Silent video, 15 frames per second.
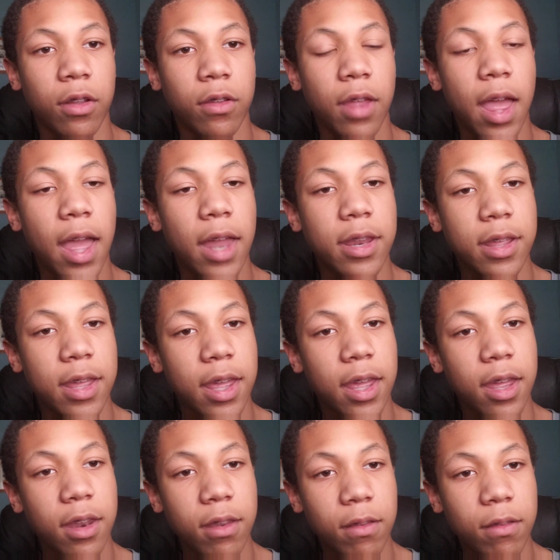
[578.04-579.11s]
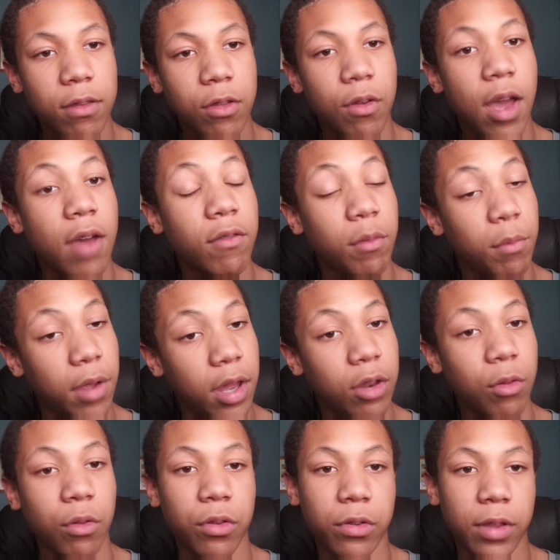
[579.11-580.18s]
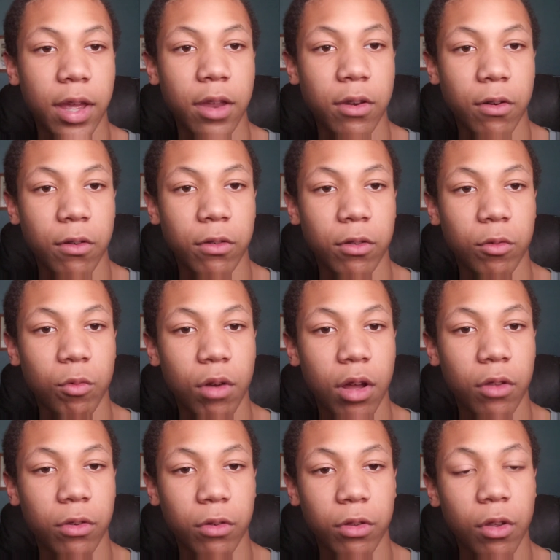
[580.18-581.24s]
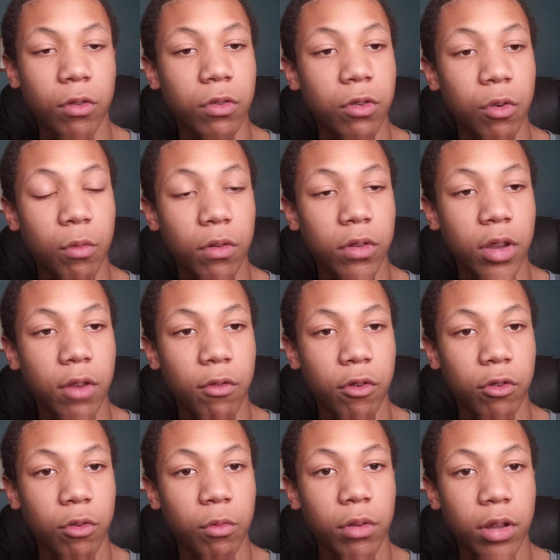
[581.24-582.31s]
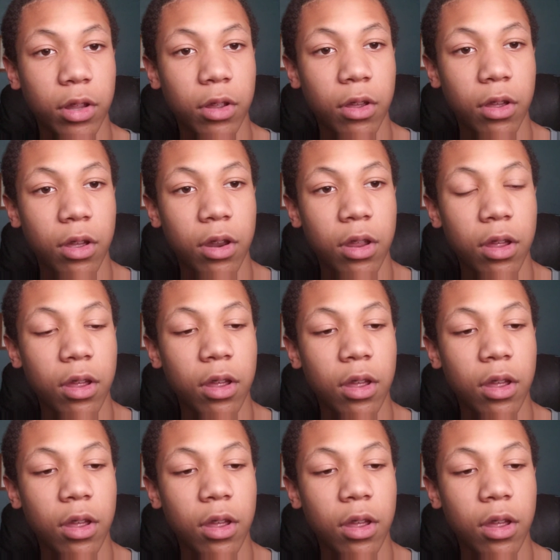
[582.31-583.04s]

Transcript: Ted Ginn. You have Emmanuel Sanders as well. So those two receivers are really good.